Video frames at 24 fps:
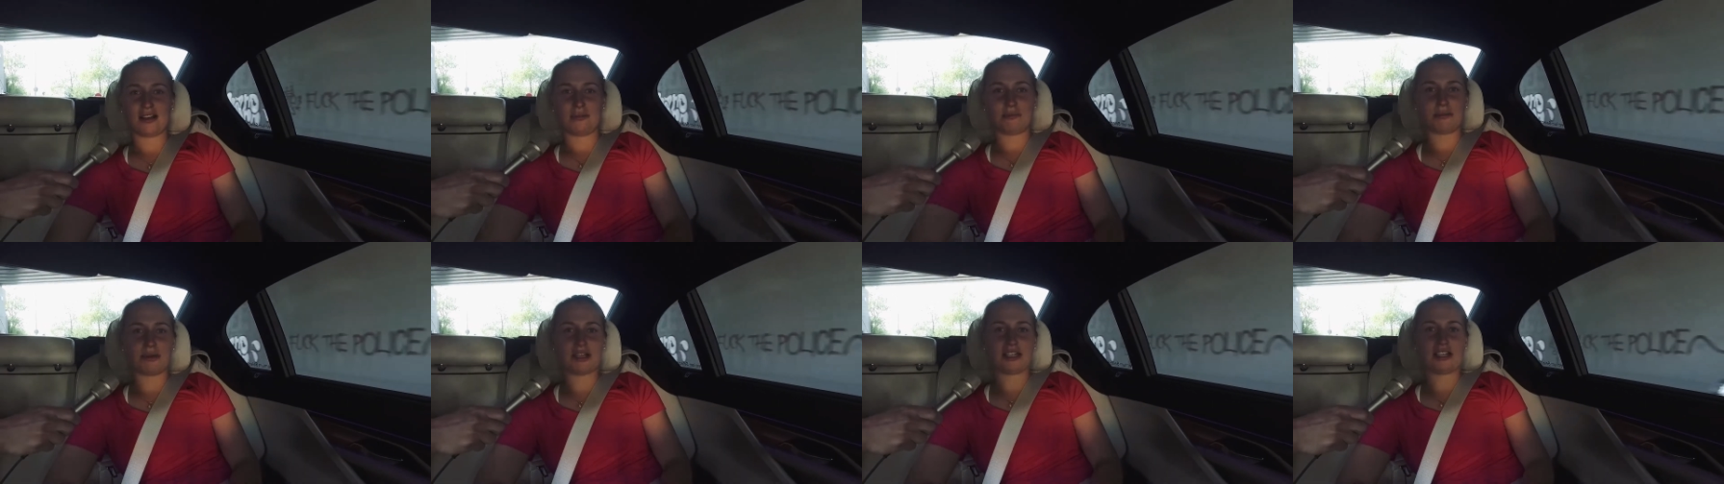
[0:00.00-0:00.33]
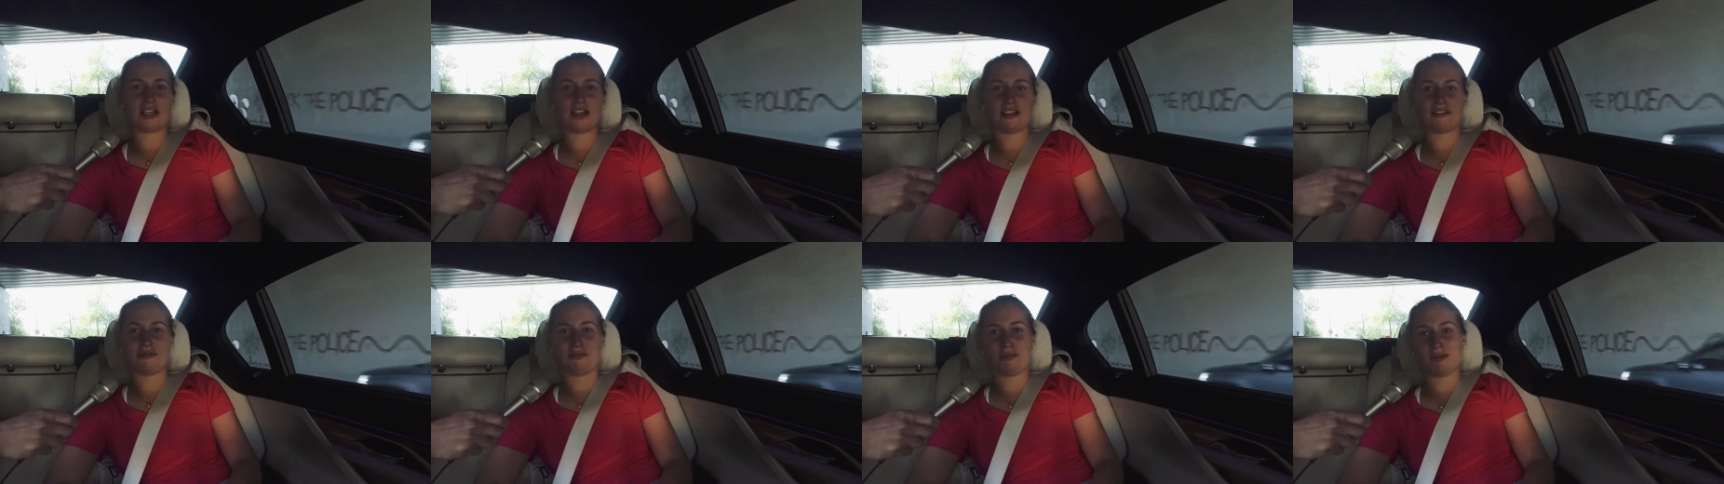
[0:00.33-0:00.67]
But
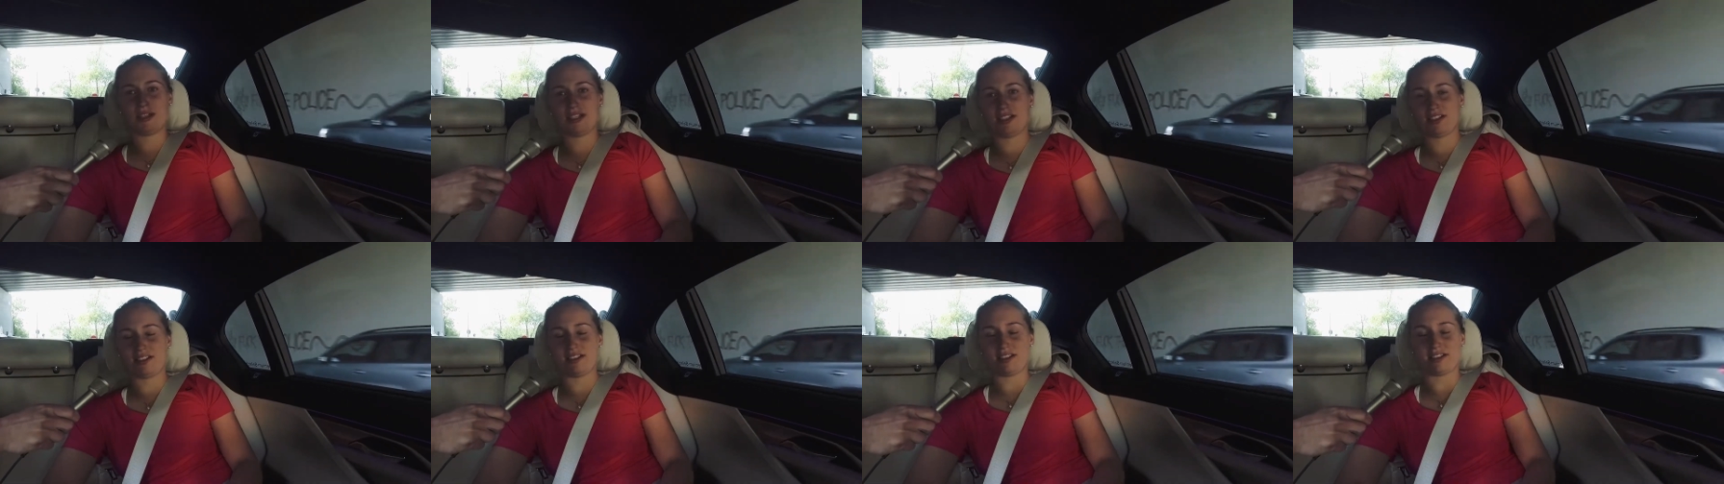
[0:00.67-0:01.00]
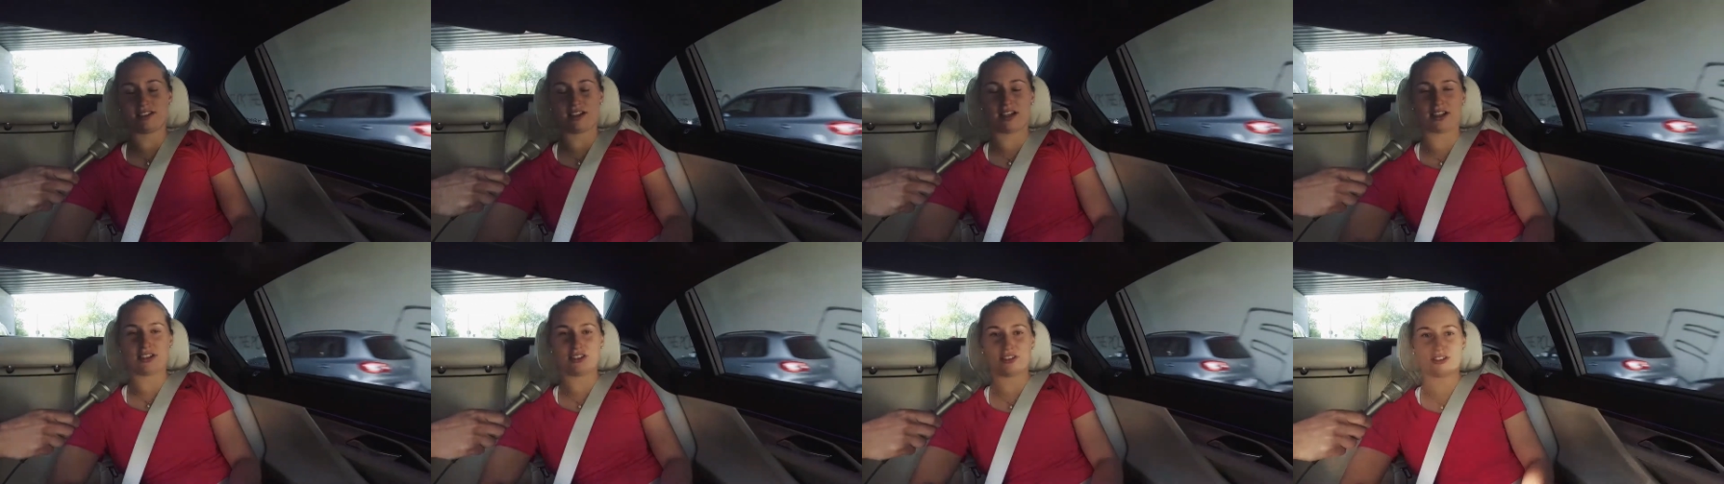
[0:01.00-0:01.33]
I've been
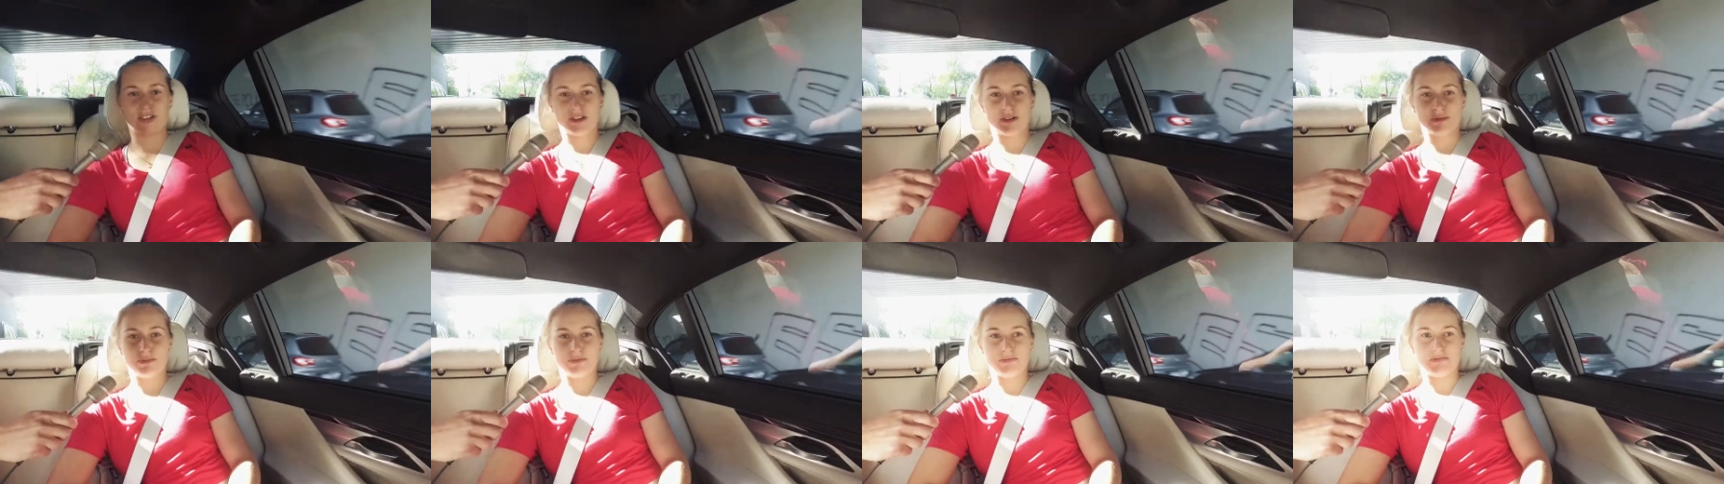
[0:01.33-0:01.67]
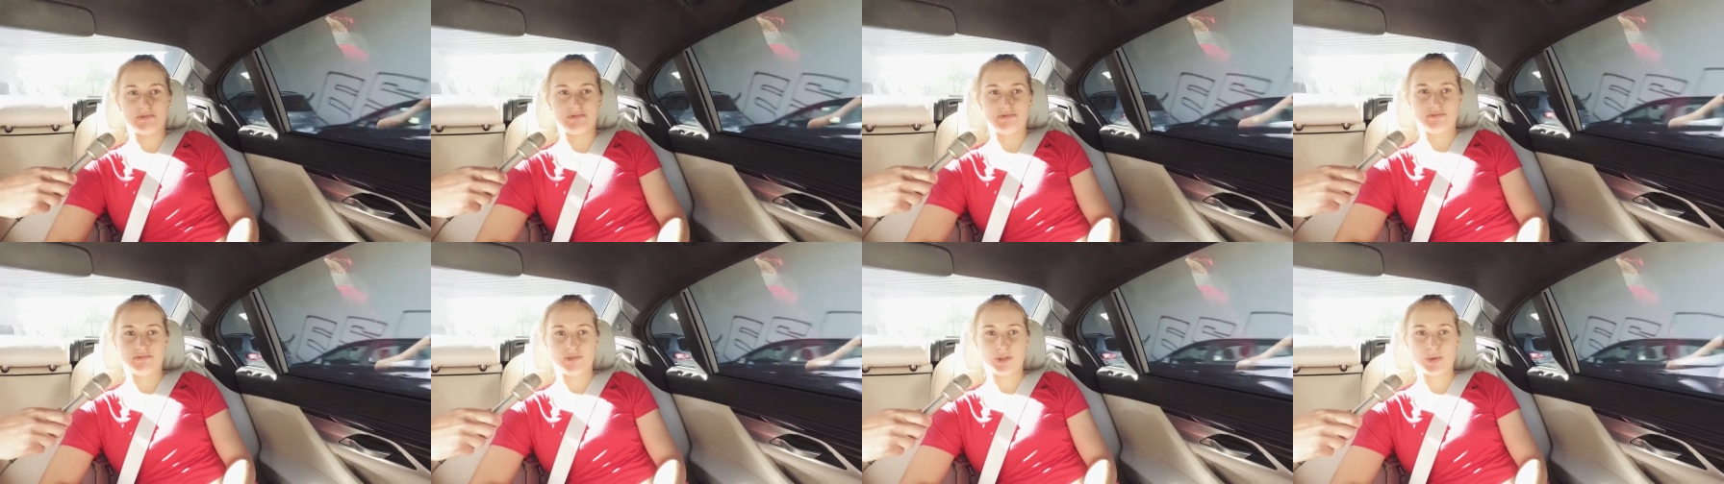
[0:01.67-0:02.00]
inside top
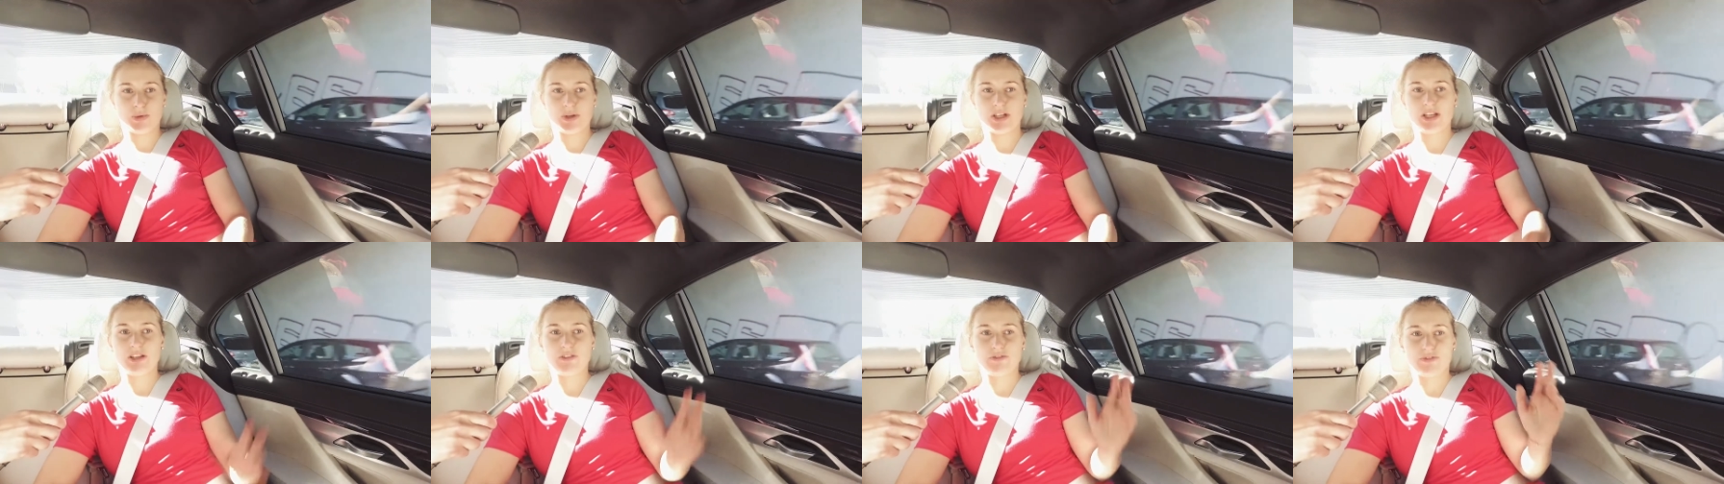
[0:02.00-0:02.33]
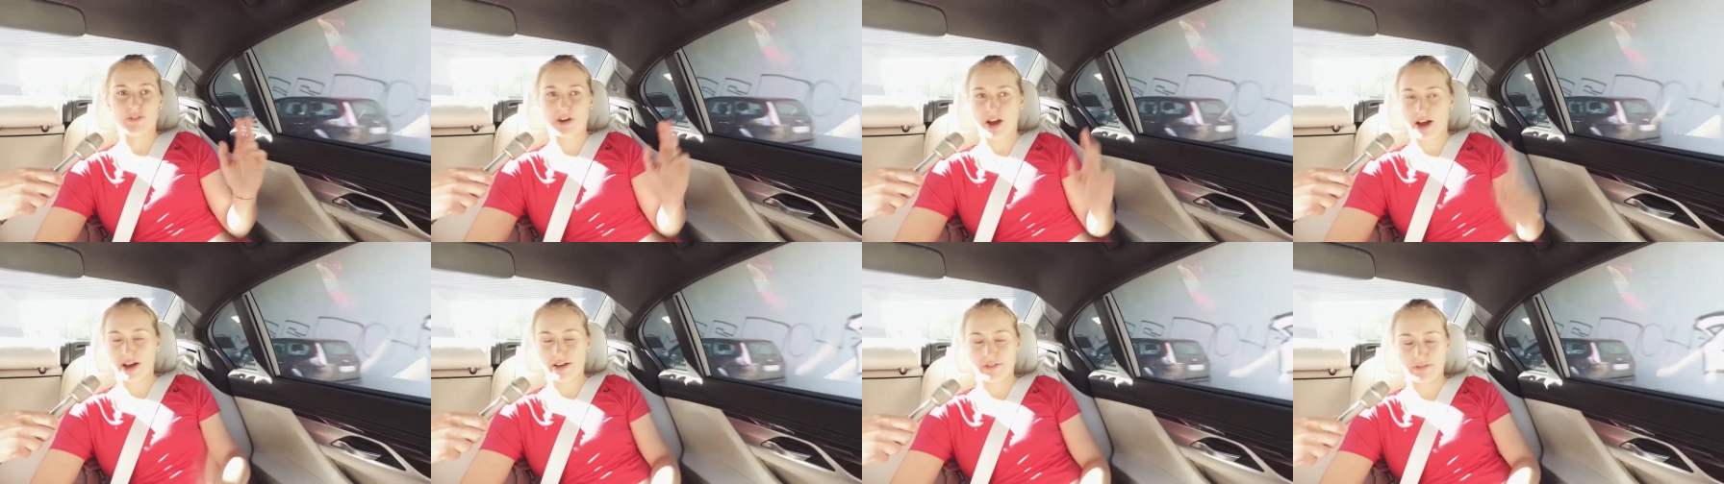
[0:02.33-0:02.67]

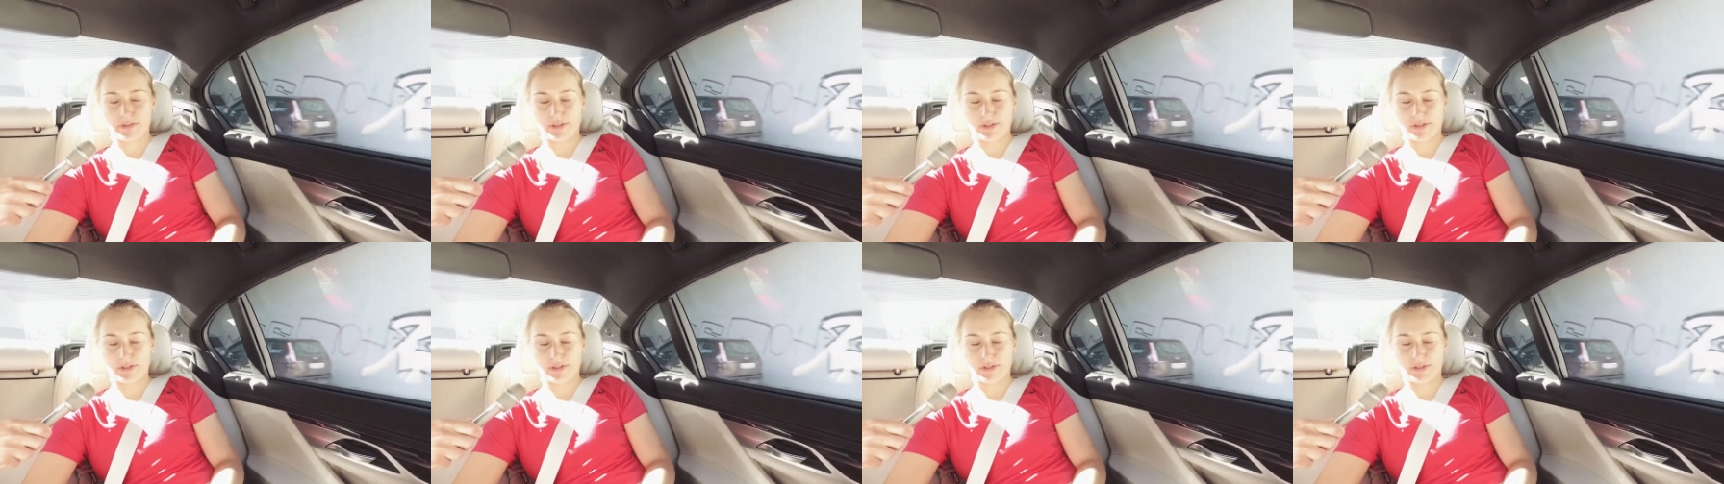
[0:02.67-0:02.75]
25